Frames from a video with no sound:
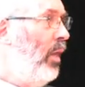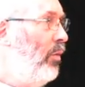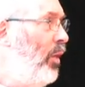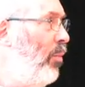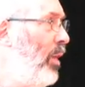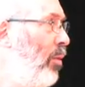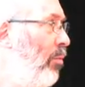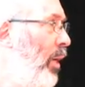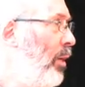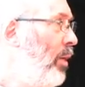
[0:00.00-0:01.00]
A thing about the
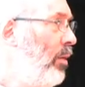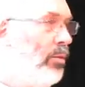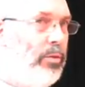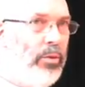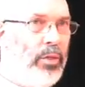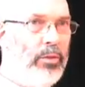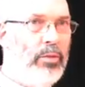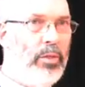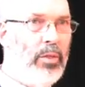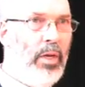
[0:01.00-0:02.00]
Vikings
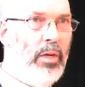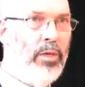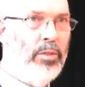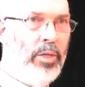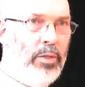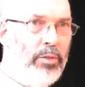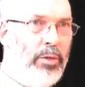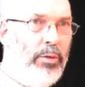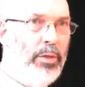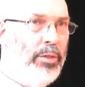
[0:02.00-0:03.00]
is that, and here's another
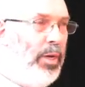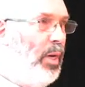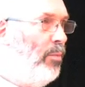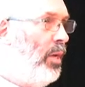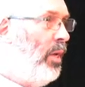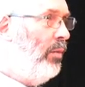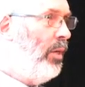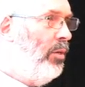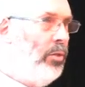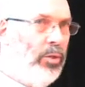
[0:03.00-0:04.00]
stereotype,
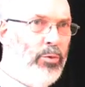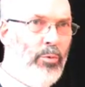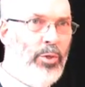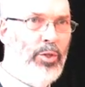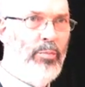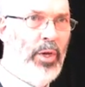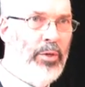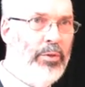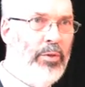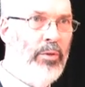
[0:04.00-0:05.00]
they didn't just worship
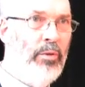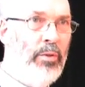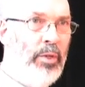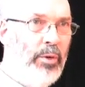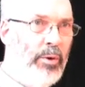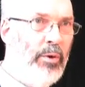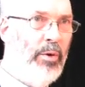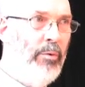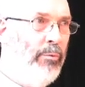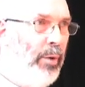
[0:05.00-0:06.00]
Odin, Thor,
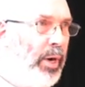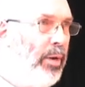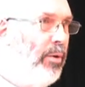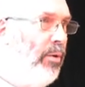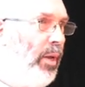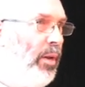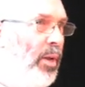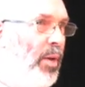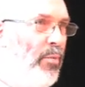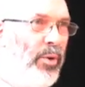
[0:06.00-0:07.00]
Freyr, and
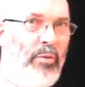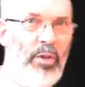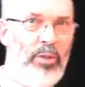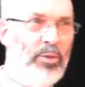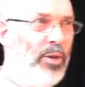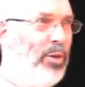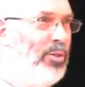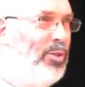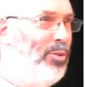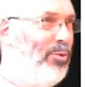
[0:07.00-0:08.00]
a number of other
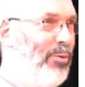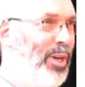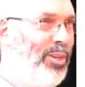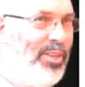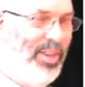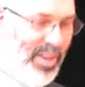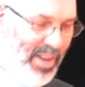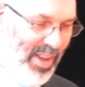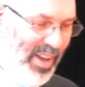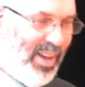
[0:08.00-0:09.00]
gods that you'll find
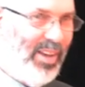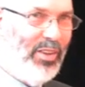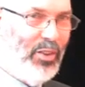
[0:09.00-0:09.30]
uh,